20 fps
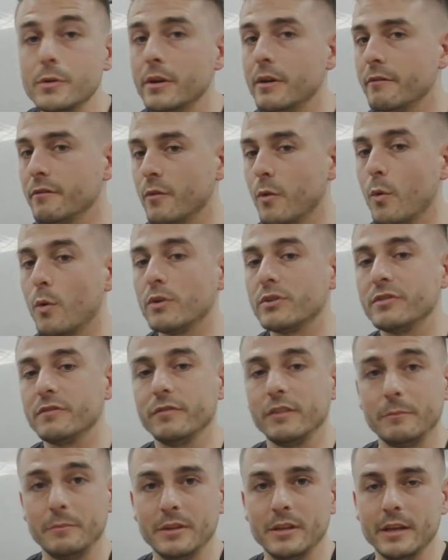can of course
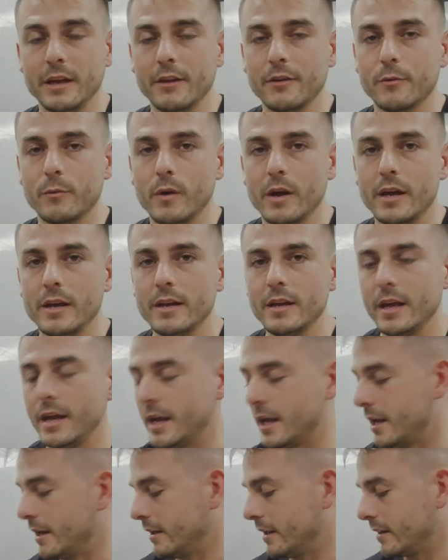flip it the other way
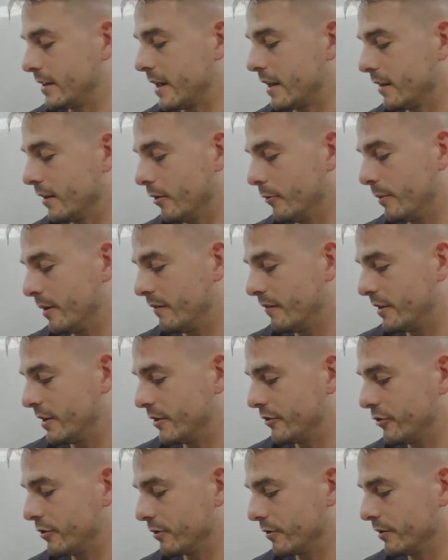and get that little bit of
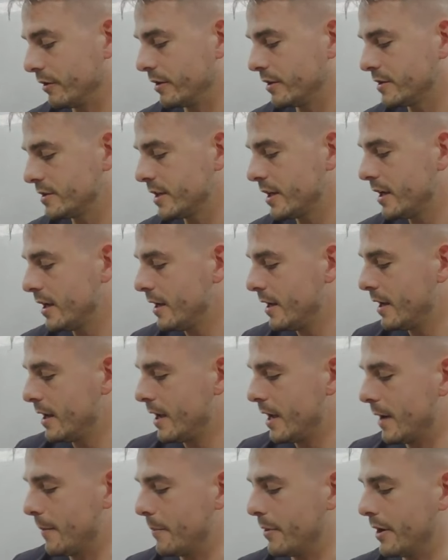additional clearance.
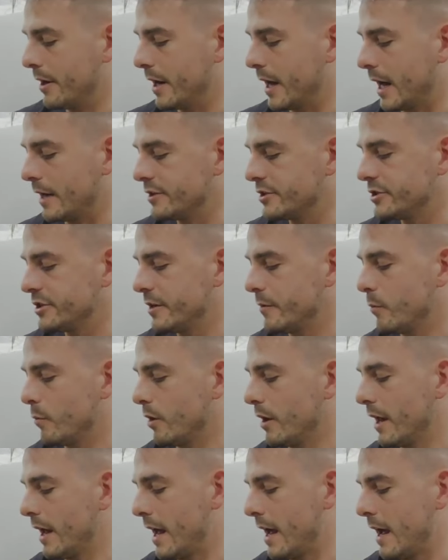But I just didn't
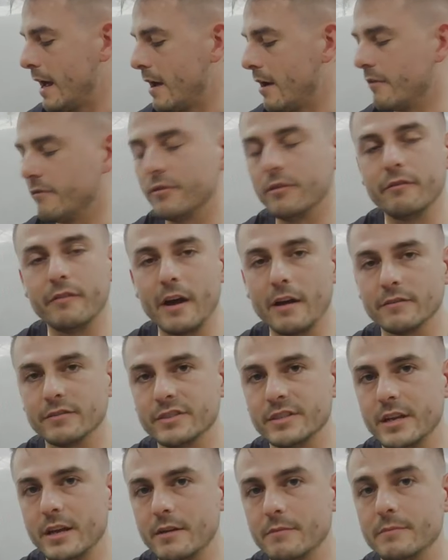want to have the valve
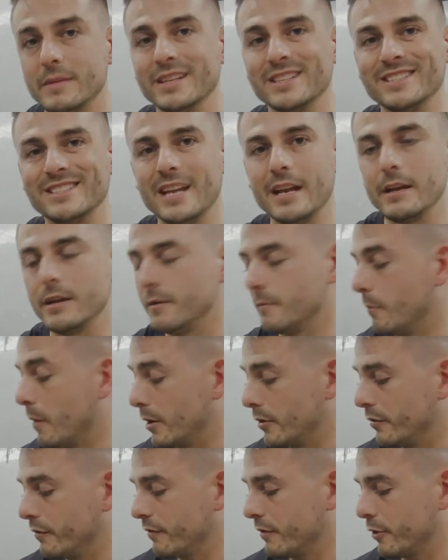stem extending
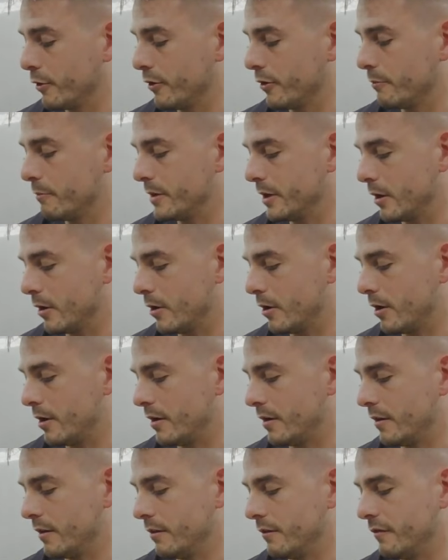much further
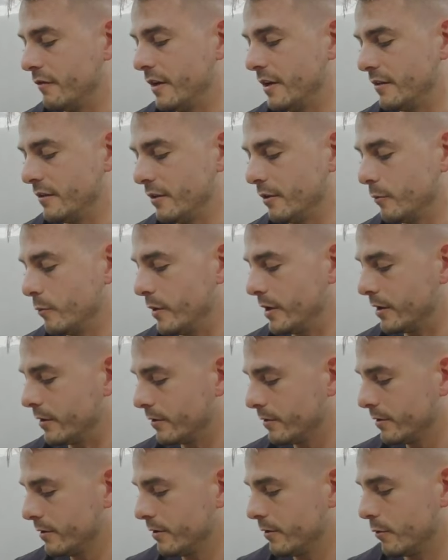beyond the face of the
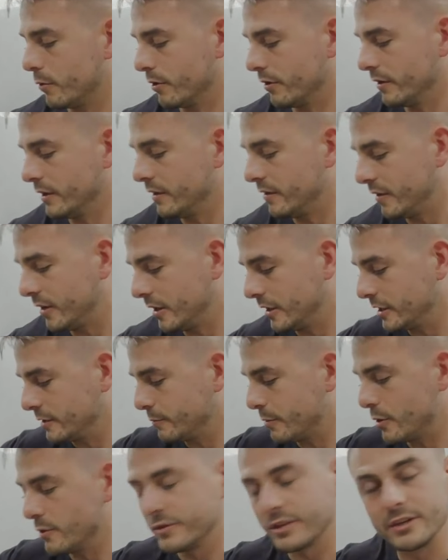wheel, or at least the
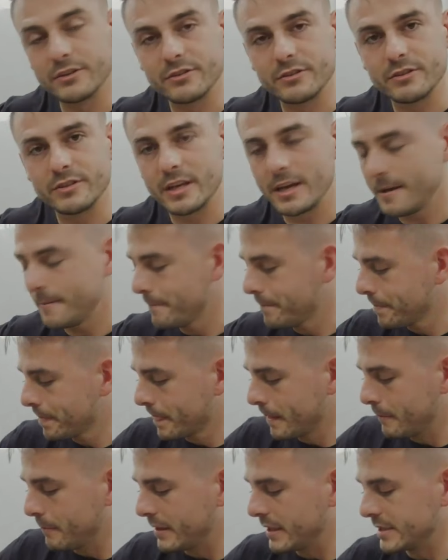spokes I should say,
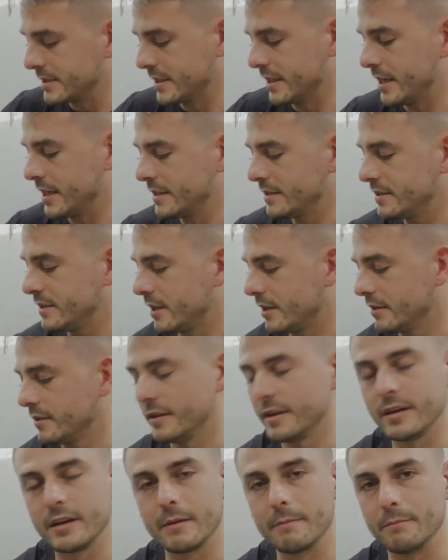because it is tucked
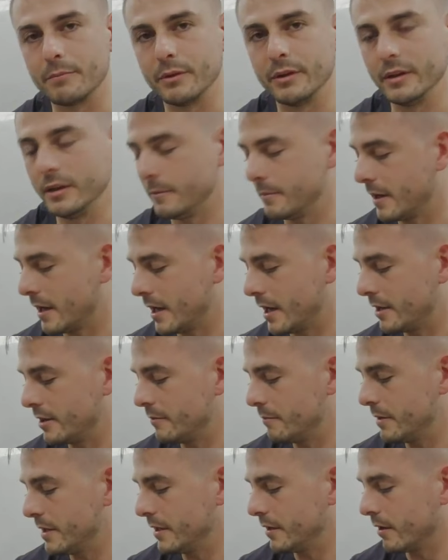in completely behind the
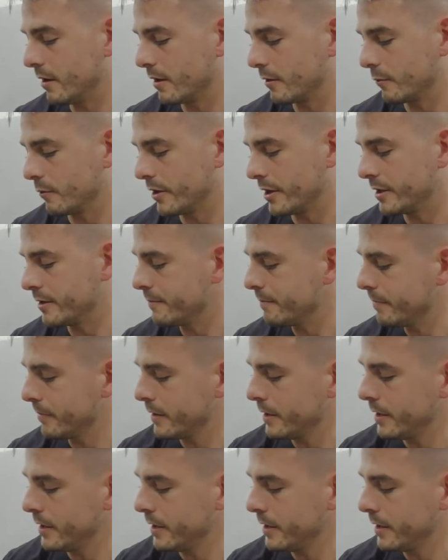beadlock ring,